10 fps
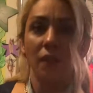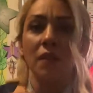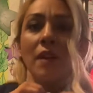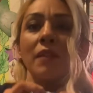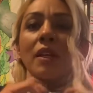but you
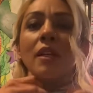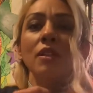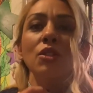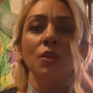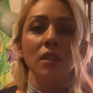have to
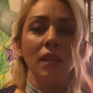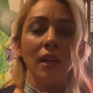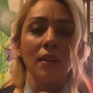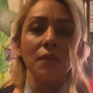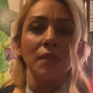undo the
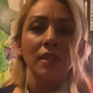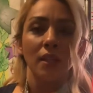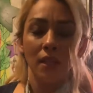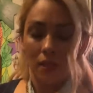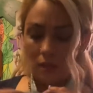tie for a
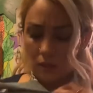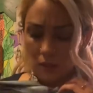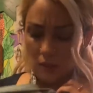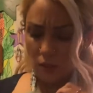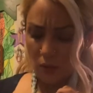second
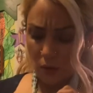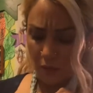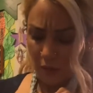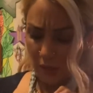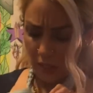and start over
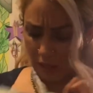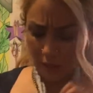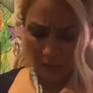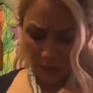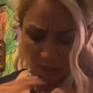again,
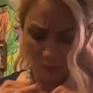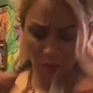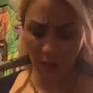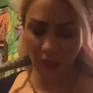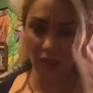because
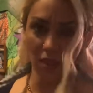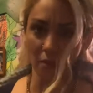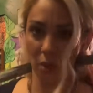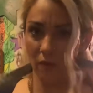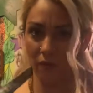sometimes it's not
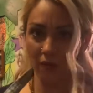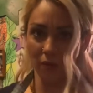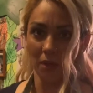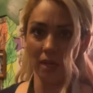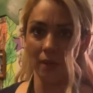perfect,
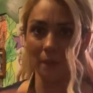right?